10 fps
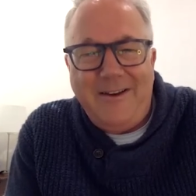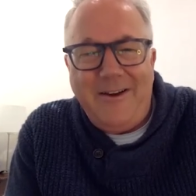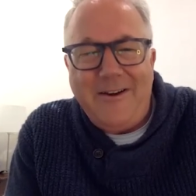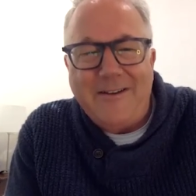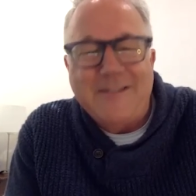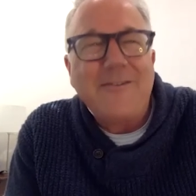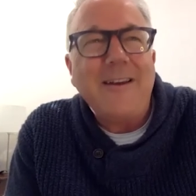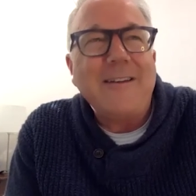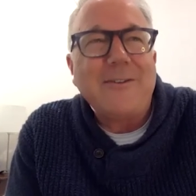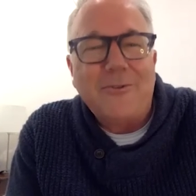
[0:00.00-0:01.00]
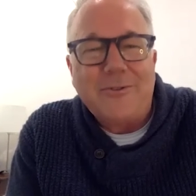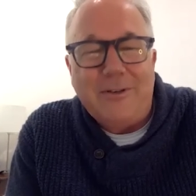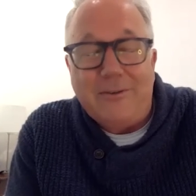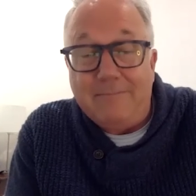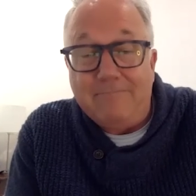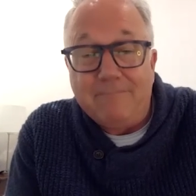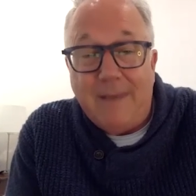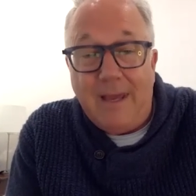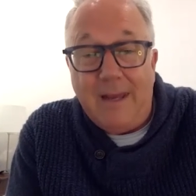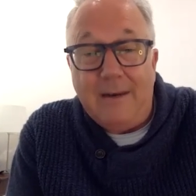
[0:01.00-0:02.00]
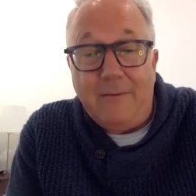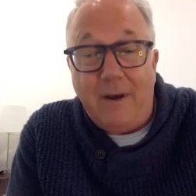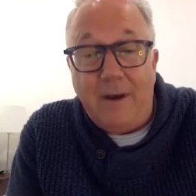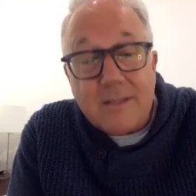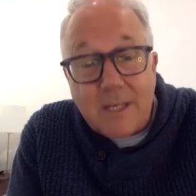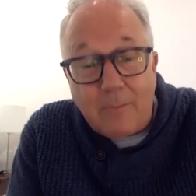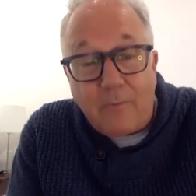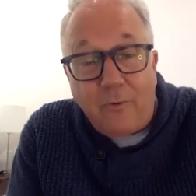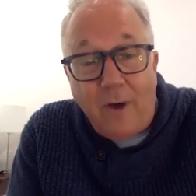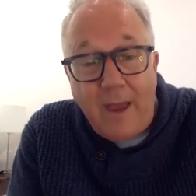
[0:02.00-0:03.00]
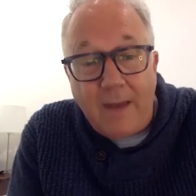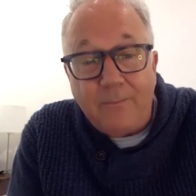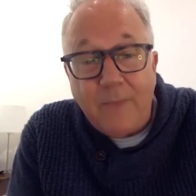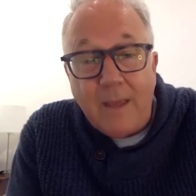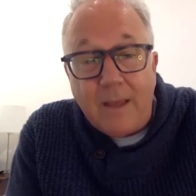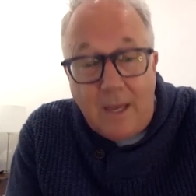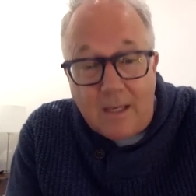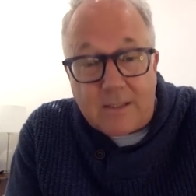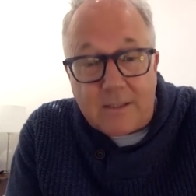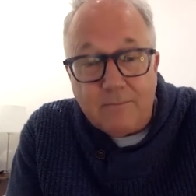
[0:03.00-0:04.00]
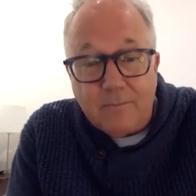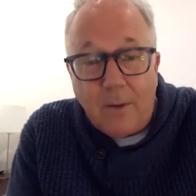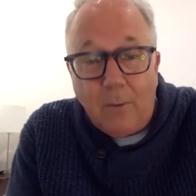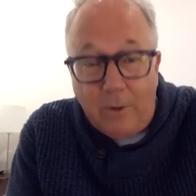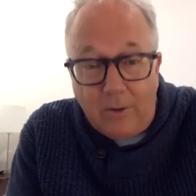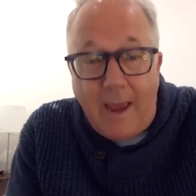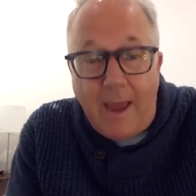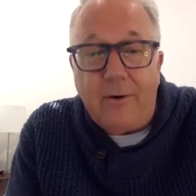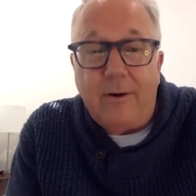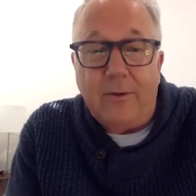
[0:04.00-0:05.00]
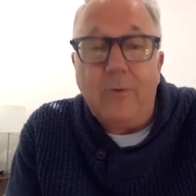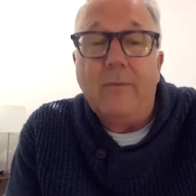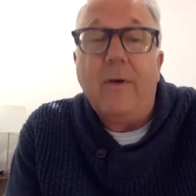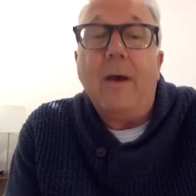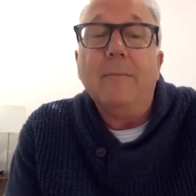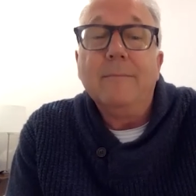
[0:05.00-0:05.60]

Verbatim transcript: Uh, oh, it's great to talk to you. And, and if I don't see you beforehand, yes, we'll gather at the river